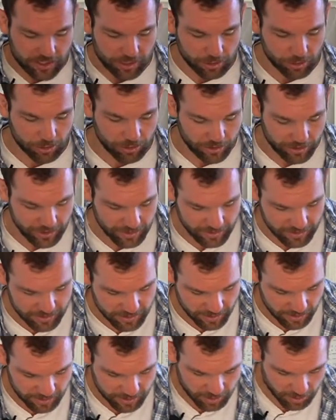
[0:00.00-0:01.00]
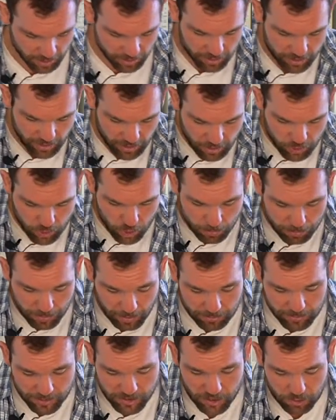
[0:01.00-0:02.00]
lot easier. So chop
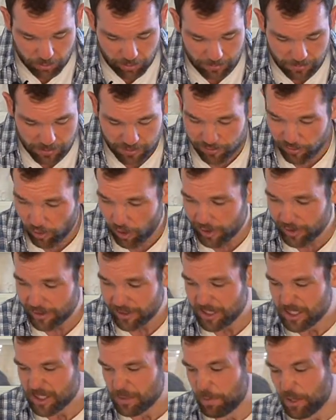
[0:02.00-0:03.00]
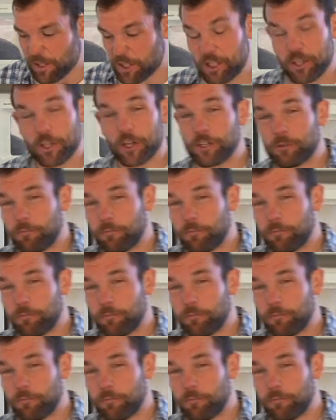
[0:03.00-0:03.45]
up your scraps finely, especially those